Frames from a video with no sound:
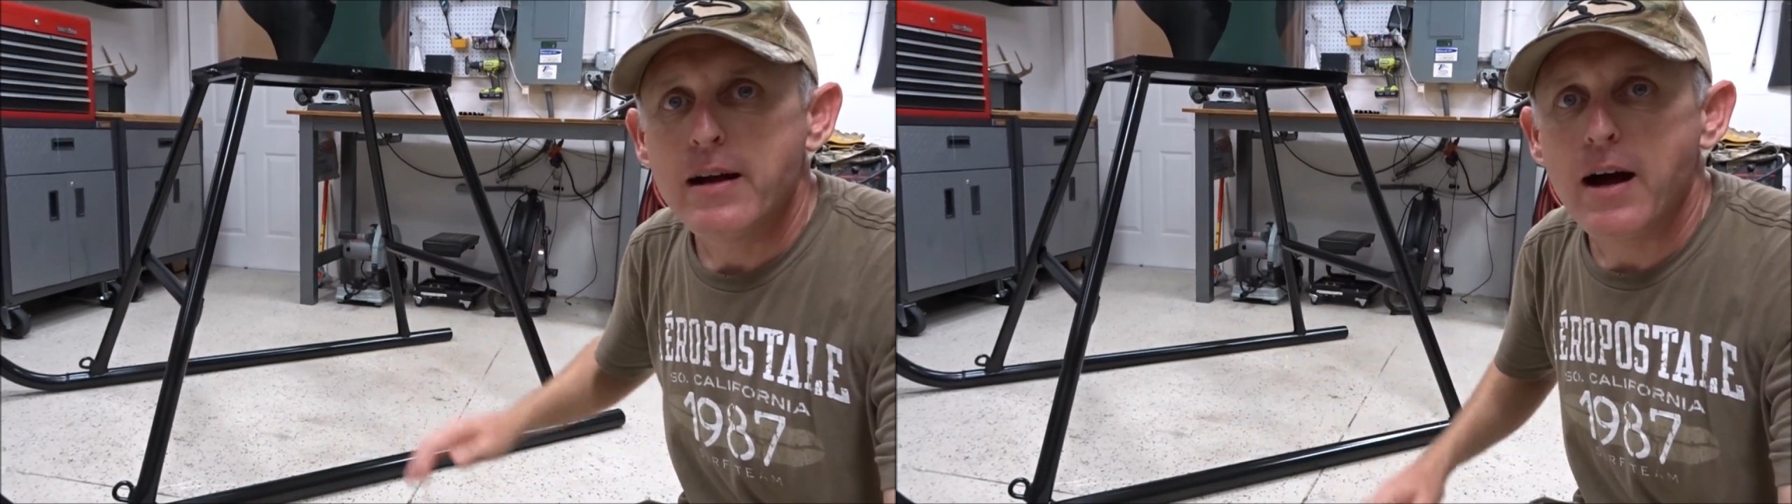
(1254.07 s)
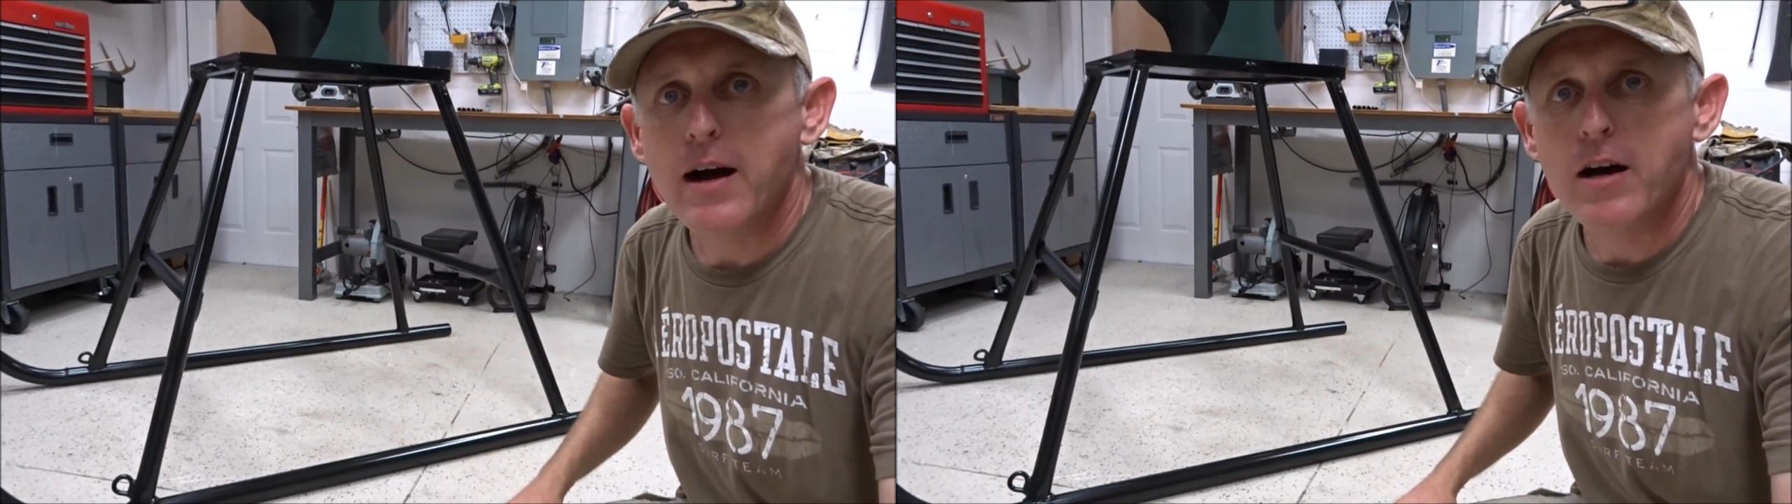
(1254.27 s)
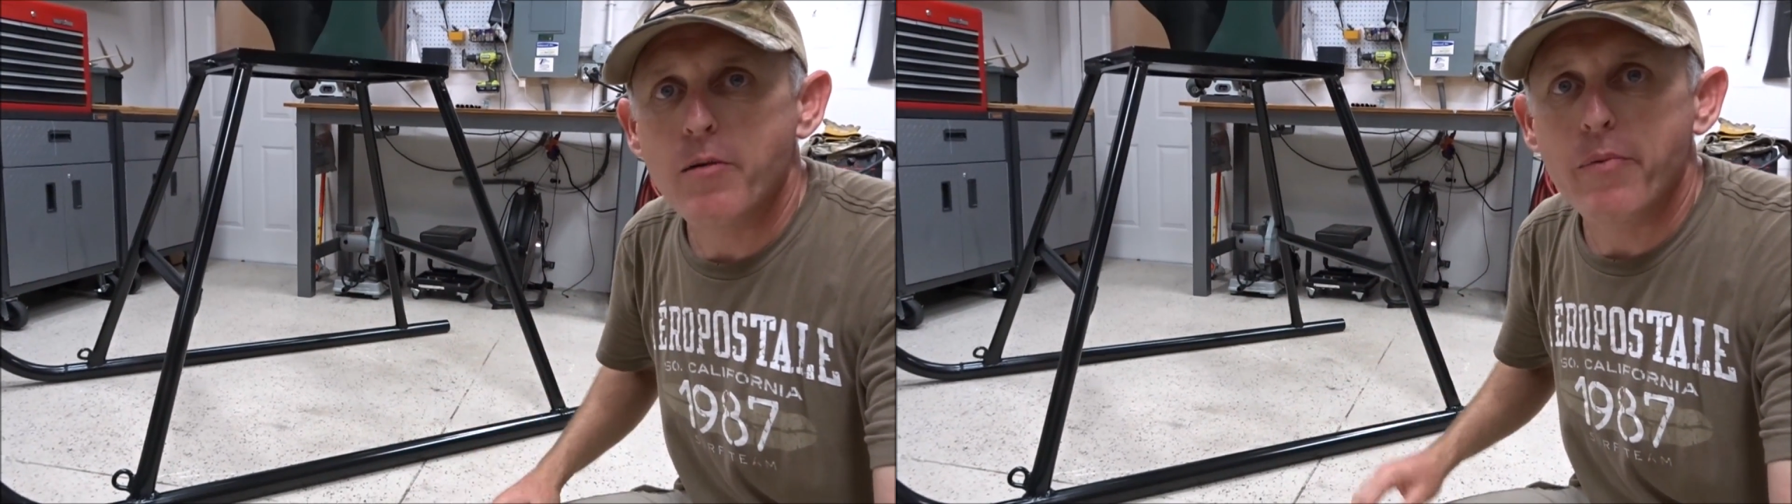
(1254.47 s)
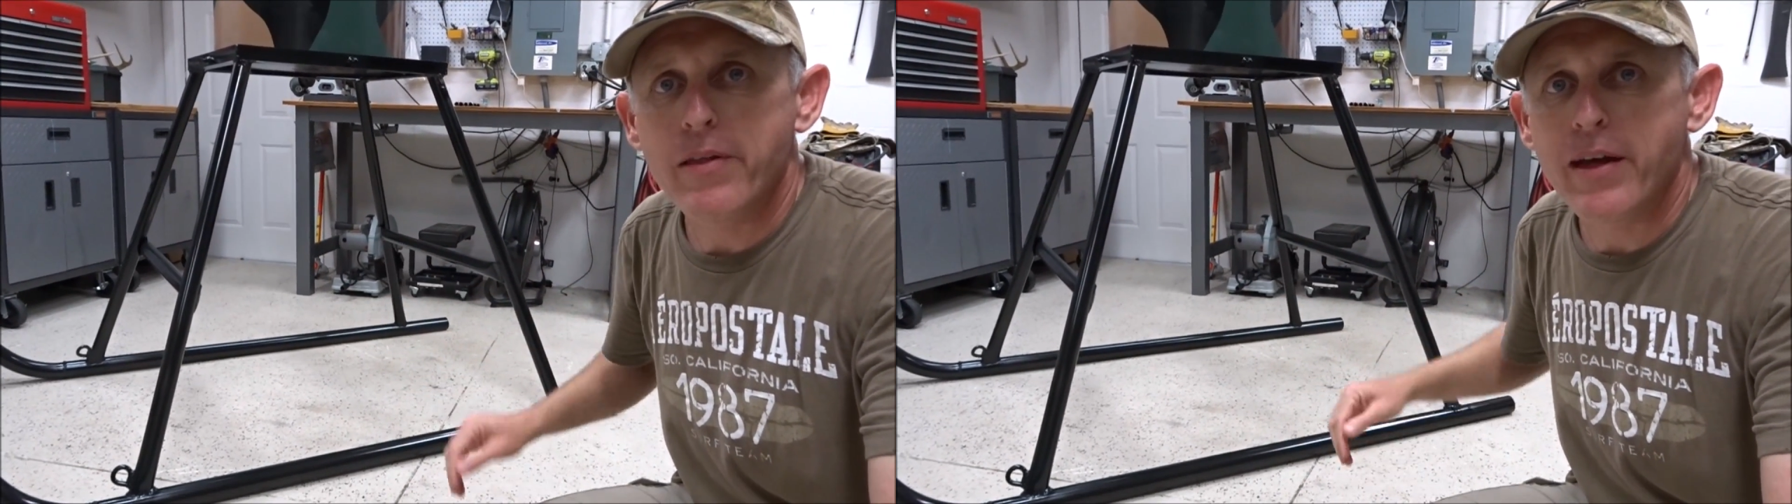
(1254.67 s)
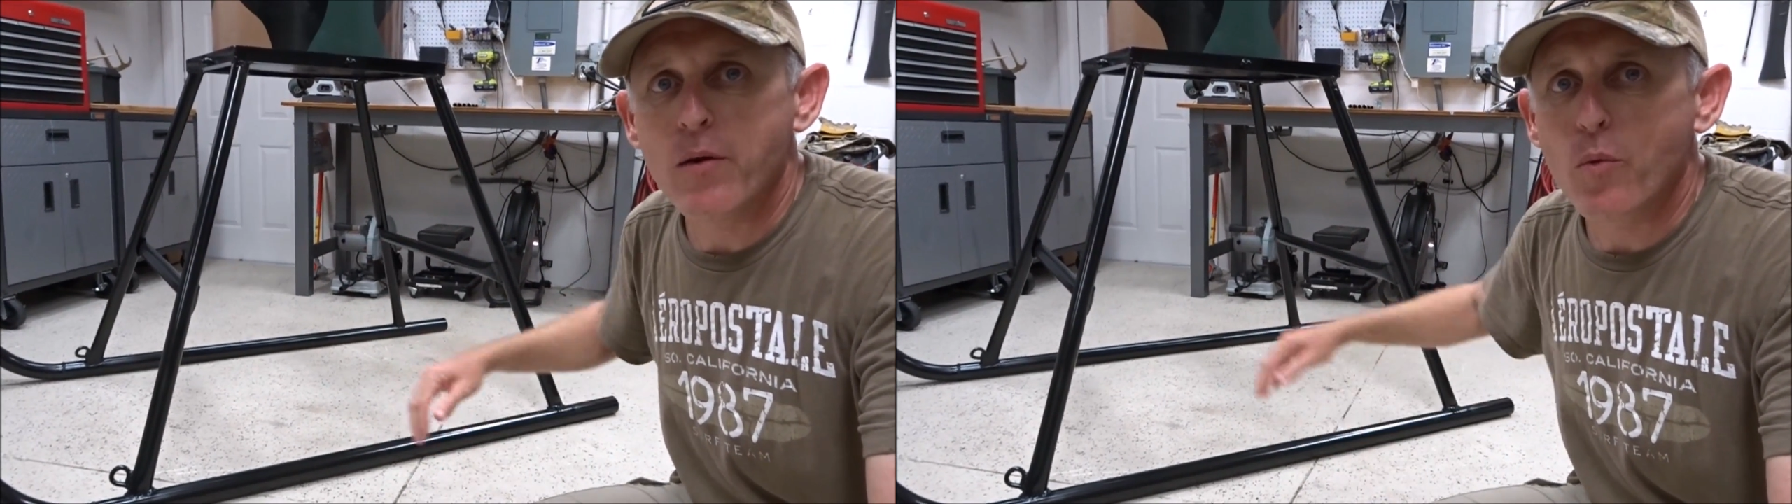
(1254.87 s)

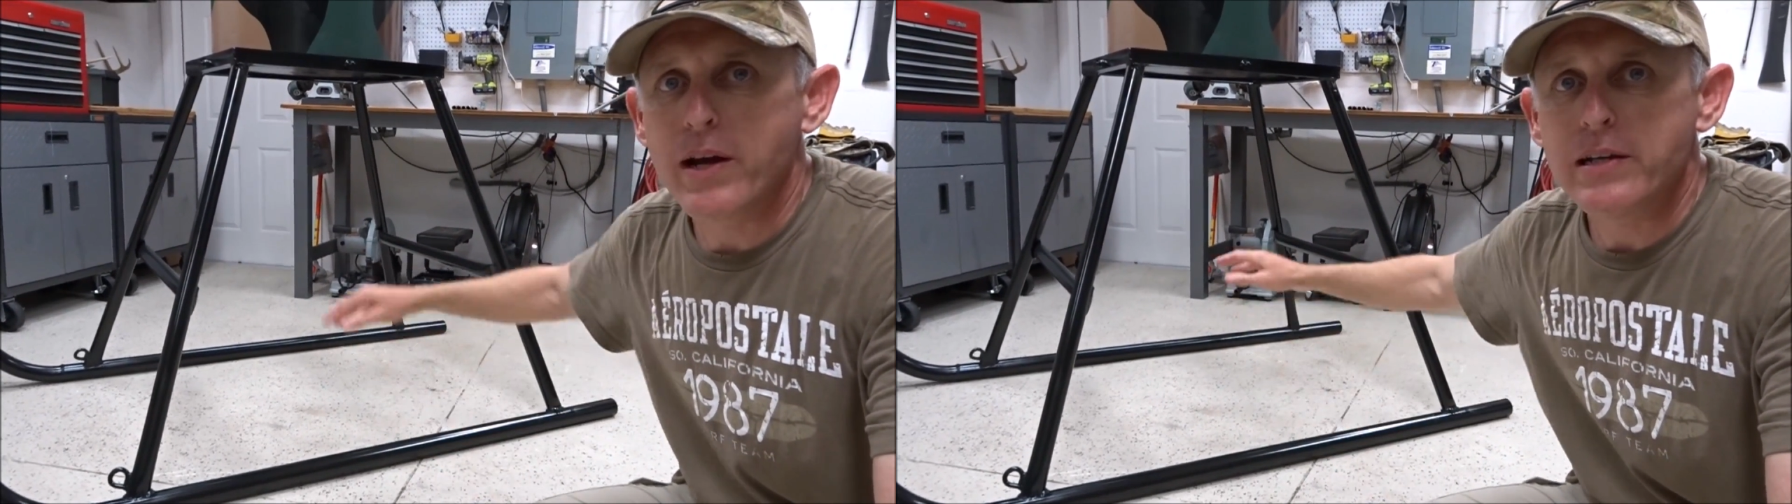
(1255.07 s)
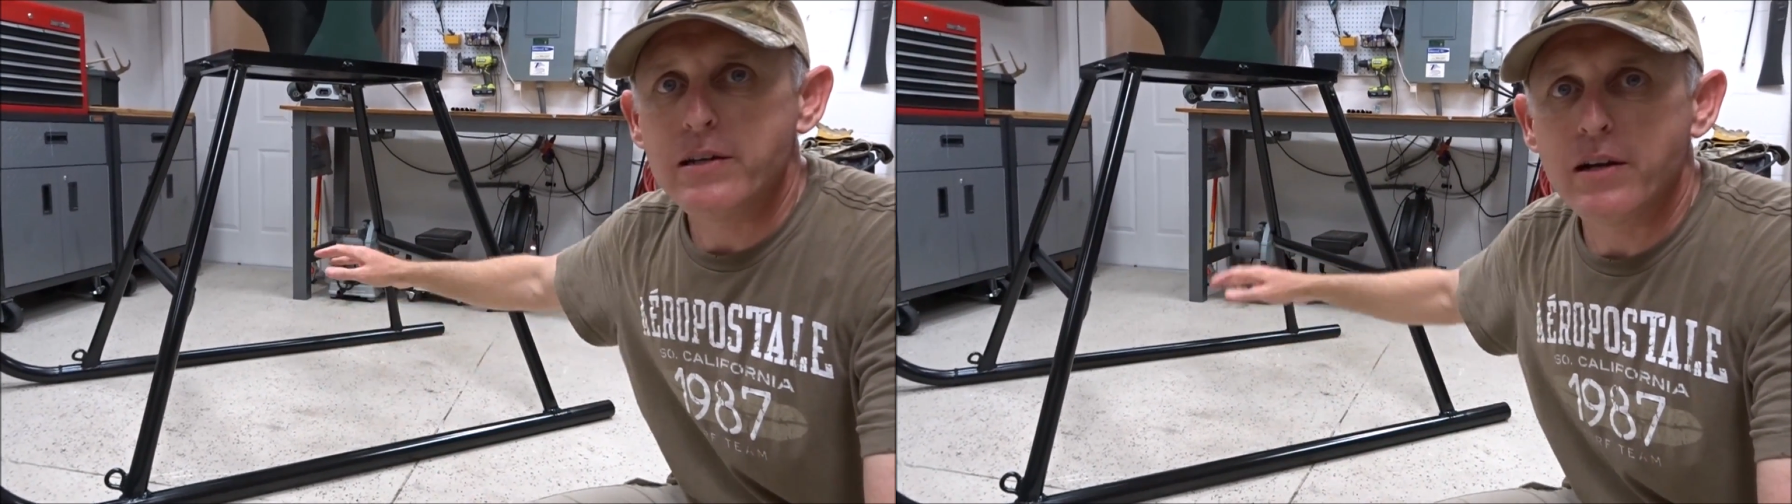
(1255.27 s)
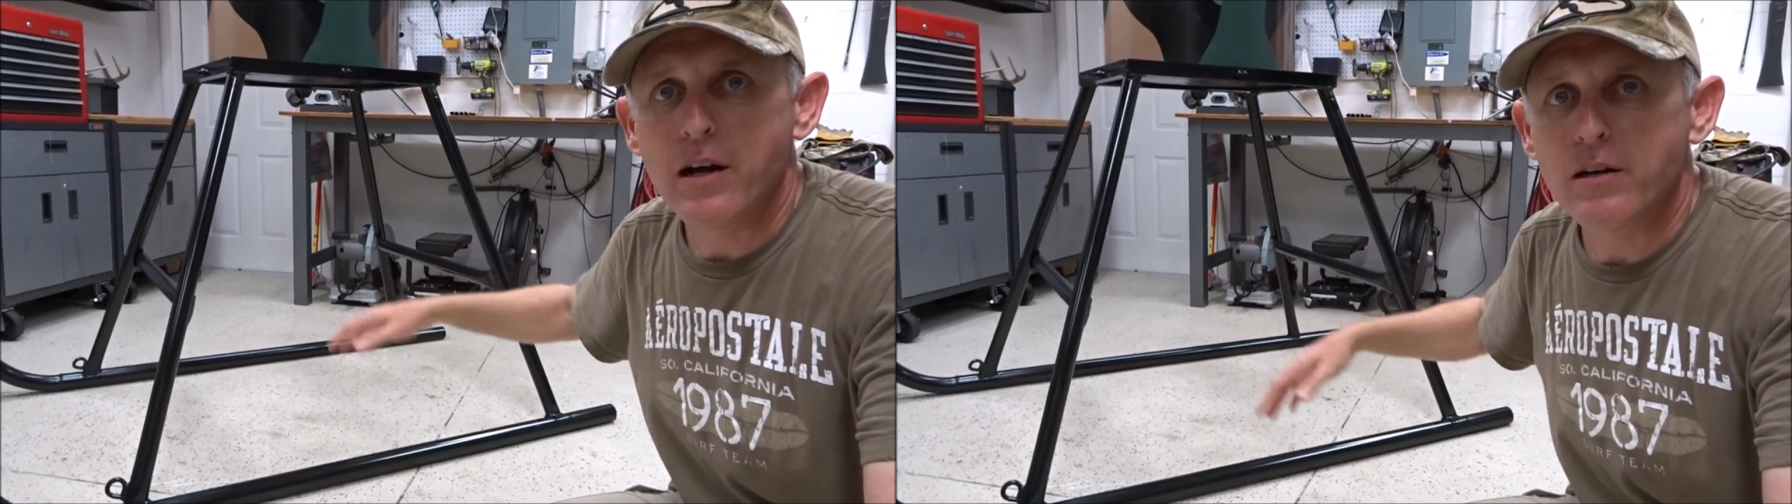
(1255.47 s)
and that way